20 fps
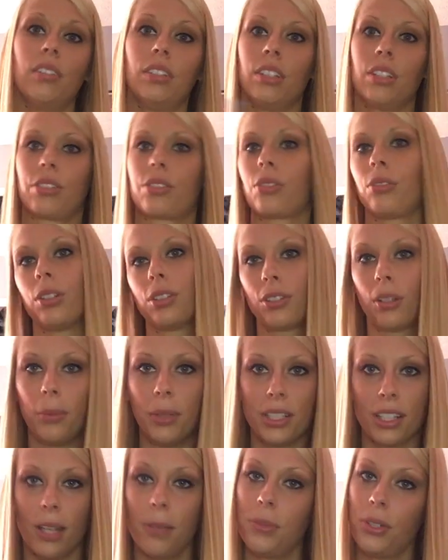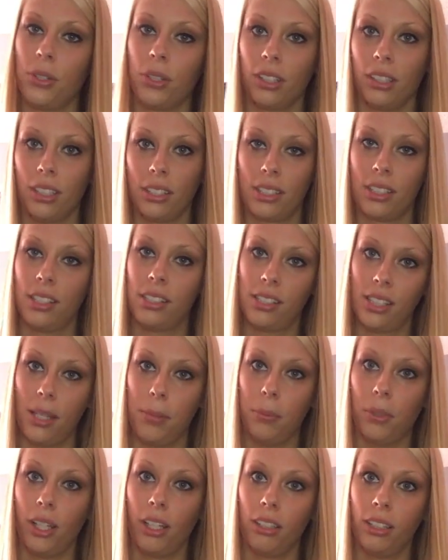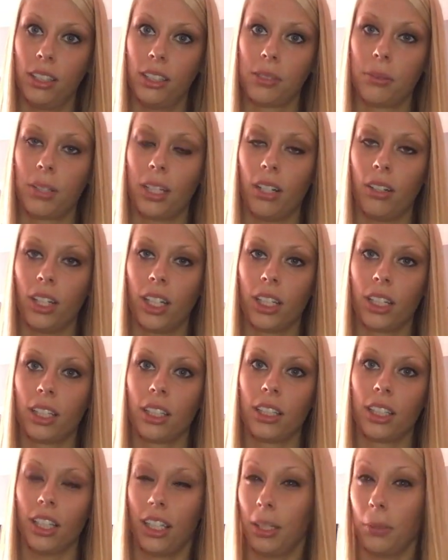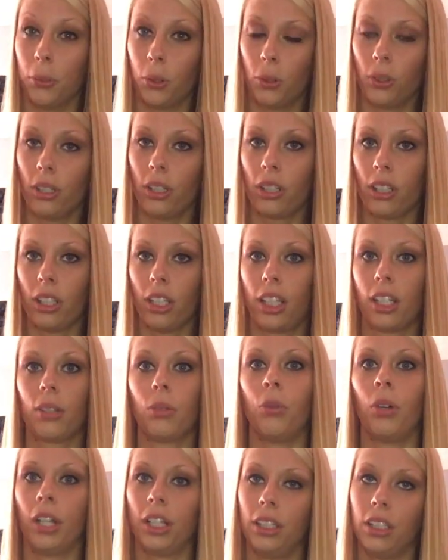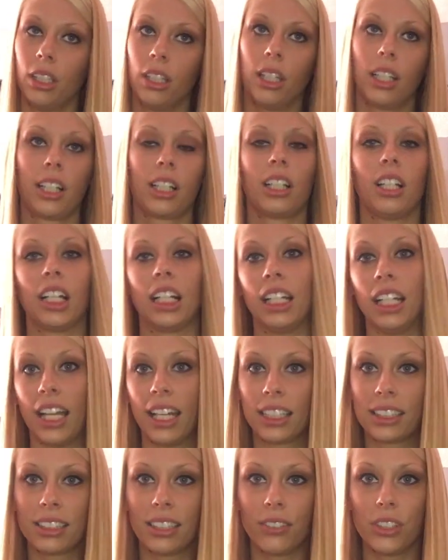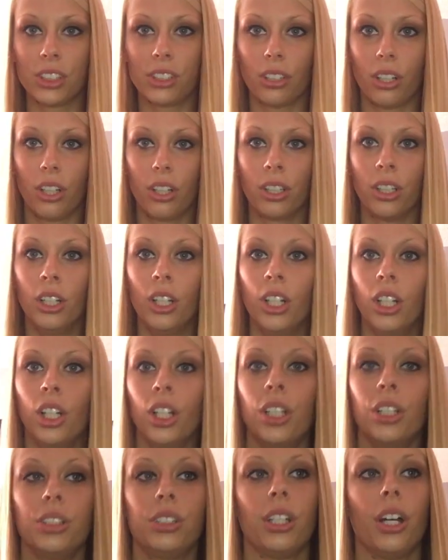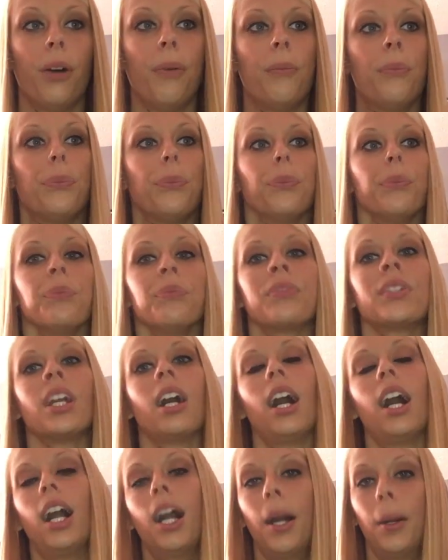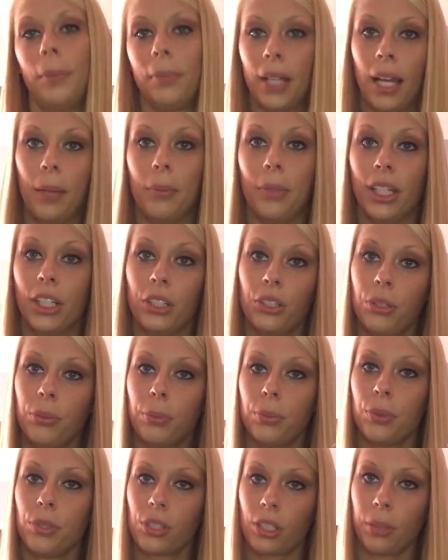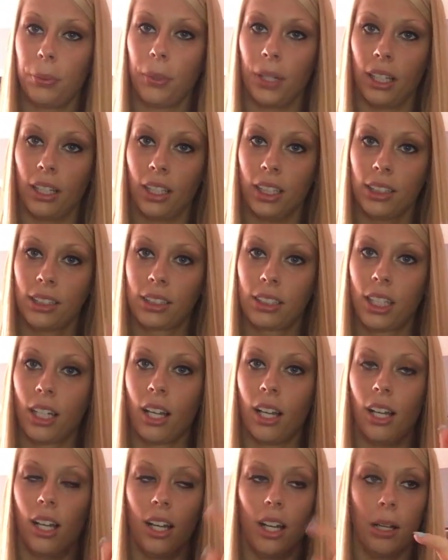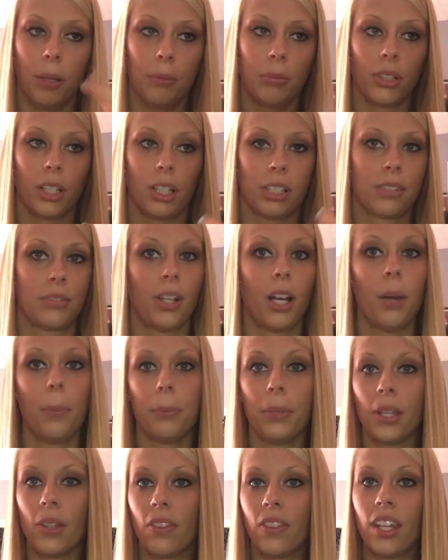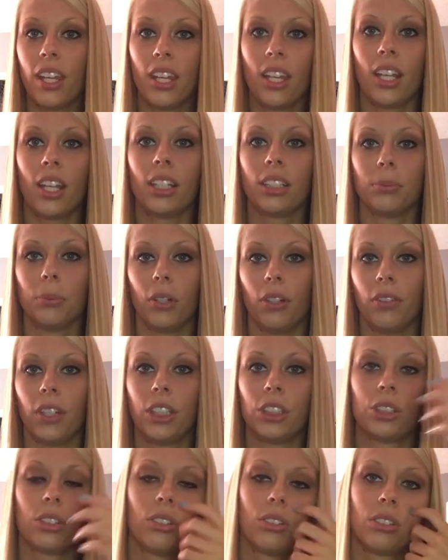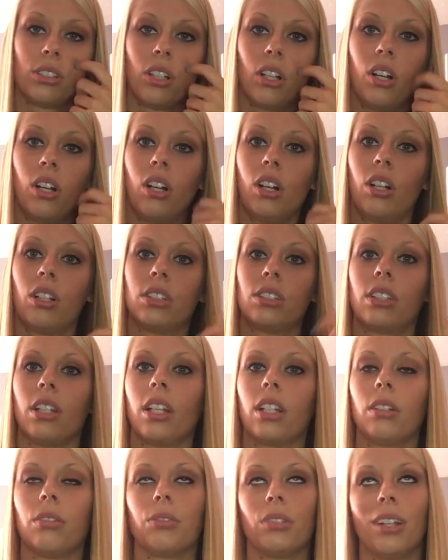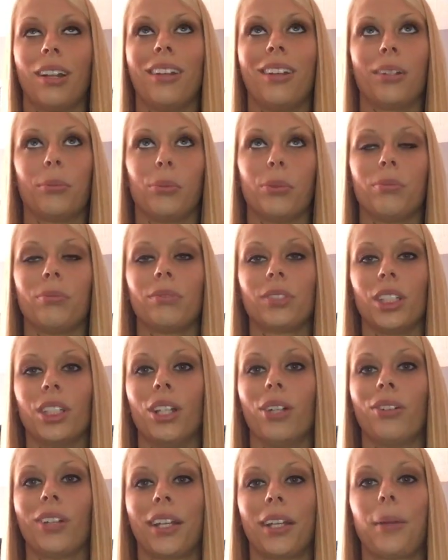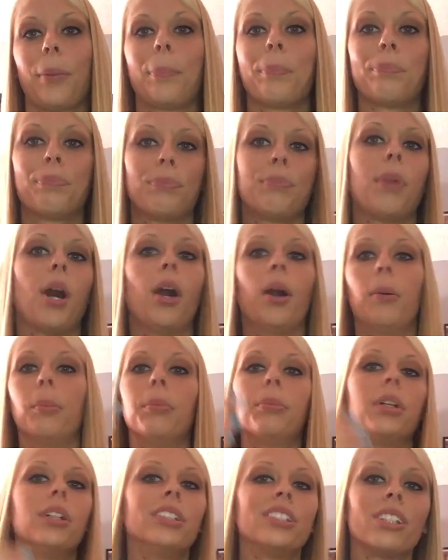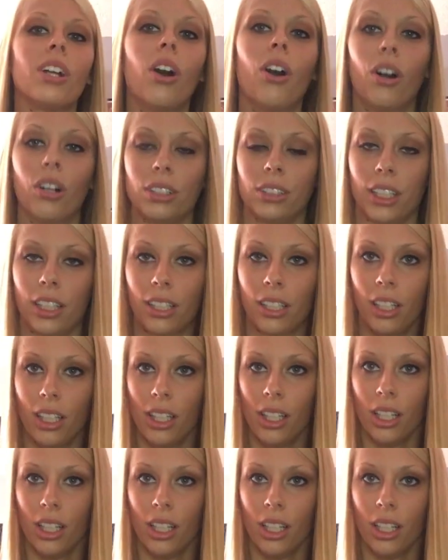there's only so many times that you can listen to the same playlist without like getting bored and like wanting to like click next every song. So um, I made a new music playlist. Um, lots of upbeat things, motivational songs, like well, not like you know like pump songs, like